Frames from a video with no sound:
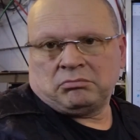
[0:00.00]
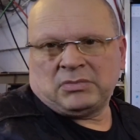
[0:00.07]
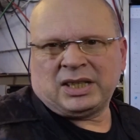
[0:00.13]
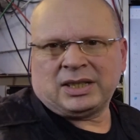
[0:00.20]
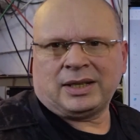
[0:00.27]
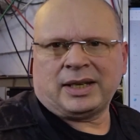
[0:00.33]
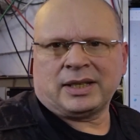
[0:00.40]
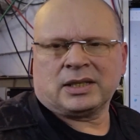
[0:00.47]

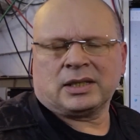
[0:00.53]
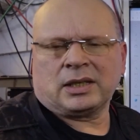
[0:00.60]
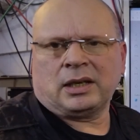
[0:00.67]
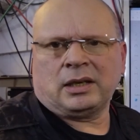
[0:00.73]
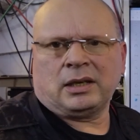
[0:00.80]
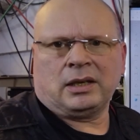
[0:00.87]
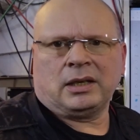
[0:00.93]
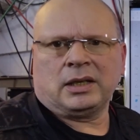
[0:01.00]
He's less
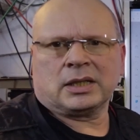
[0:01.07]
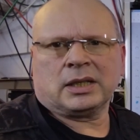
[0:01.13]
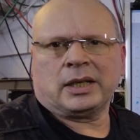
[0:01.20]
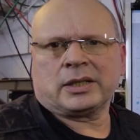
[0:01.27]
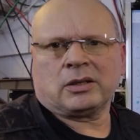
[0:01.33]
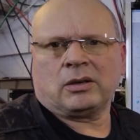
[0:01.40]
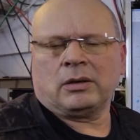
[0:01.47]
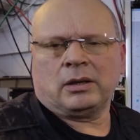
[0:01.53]

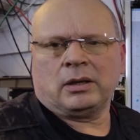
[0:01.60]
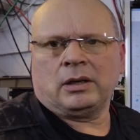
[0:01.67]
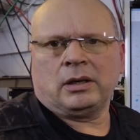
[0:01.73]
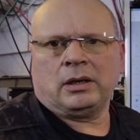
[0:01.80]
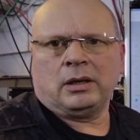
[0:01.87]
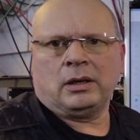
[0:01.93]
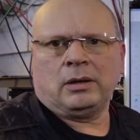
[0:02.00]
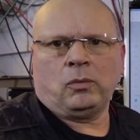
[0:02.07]

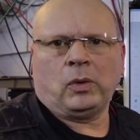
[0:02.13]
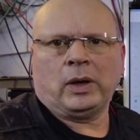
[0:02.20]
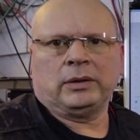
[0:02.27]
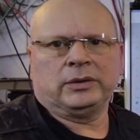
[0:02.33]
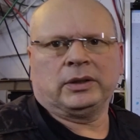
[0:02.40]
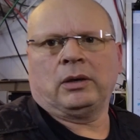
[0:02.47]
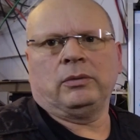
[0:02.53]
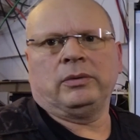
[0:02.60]

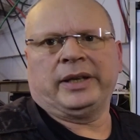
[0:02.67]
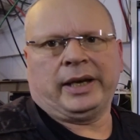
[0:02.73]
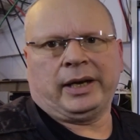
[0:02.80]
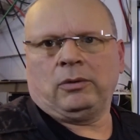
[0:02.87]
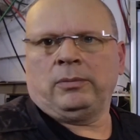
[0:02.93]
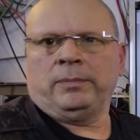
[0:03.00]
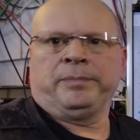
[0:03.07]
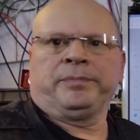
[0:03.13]
well known
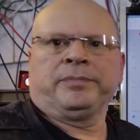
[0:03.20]
now.